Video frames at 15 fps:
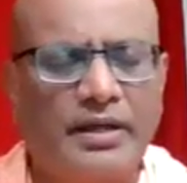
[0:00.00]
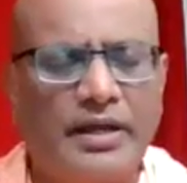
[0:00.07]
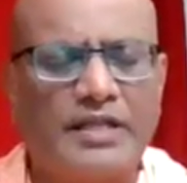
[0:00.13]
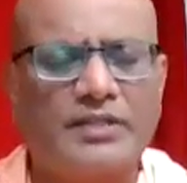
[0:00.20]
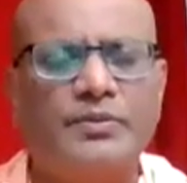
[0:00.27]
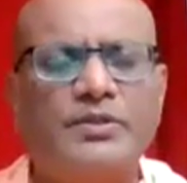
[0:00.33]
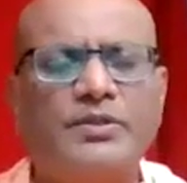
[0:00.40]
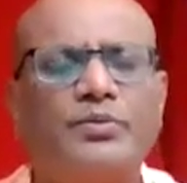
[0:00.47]

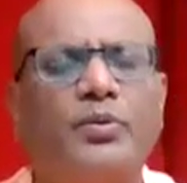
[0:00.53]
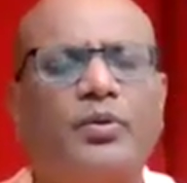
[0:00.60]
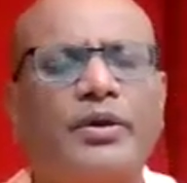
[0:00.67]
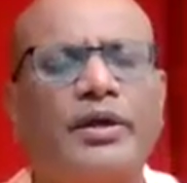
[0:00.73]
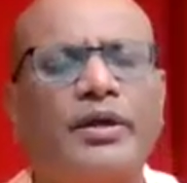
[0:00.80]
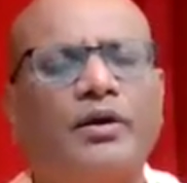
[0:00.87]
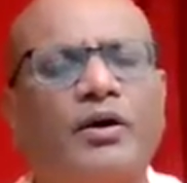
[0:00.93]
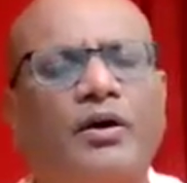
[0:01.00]
has been
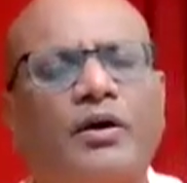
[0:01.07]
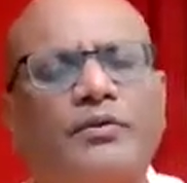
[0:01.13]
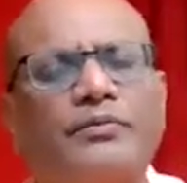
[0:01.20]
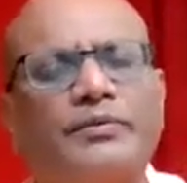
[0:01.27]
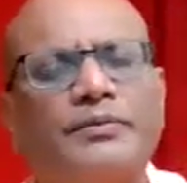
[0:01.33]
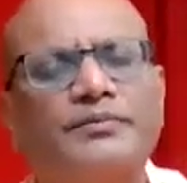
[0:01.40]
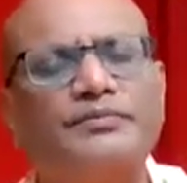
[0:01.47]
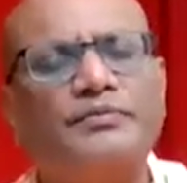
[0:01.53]
spoken
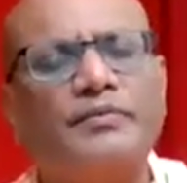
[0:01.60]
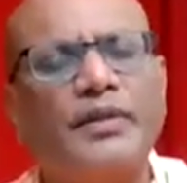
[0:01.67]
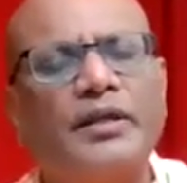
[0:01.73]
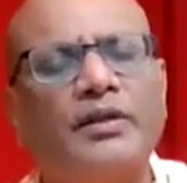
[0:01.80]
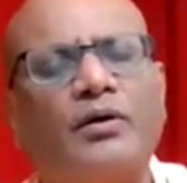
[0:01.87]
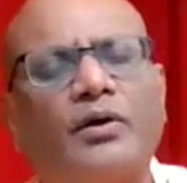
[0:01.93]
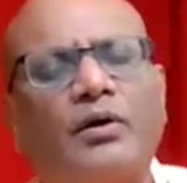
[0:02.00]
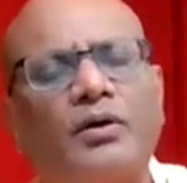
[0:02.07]
of
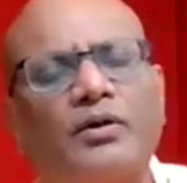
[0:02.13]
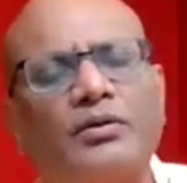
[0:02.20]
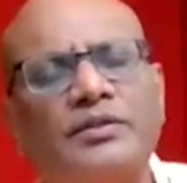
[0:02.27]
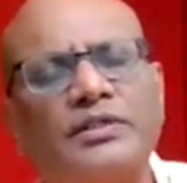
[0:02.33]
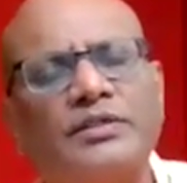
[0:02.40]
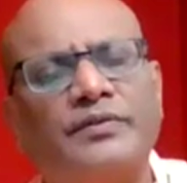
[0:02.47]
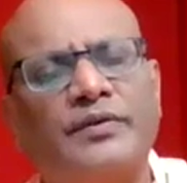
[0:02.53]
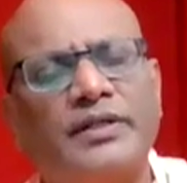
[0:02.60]
in all
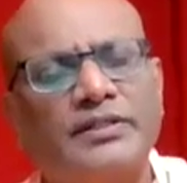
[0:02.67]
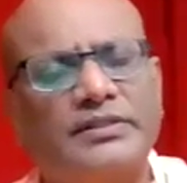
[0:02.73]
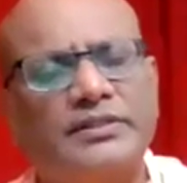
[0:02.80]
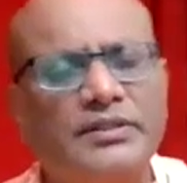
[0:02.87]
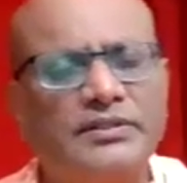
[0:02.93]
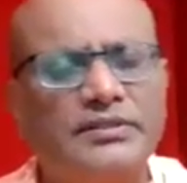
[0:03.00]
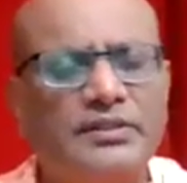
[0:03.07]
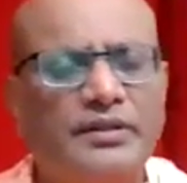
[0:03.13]
these
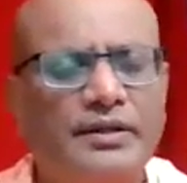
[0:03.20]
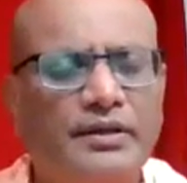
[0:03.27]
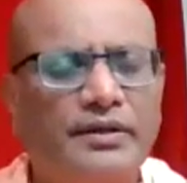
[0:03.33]
verses,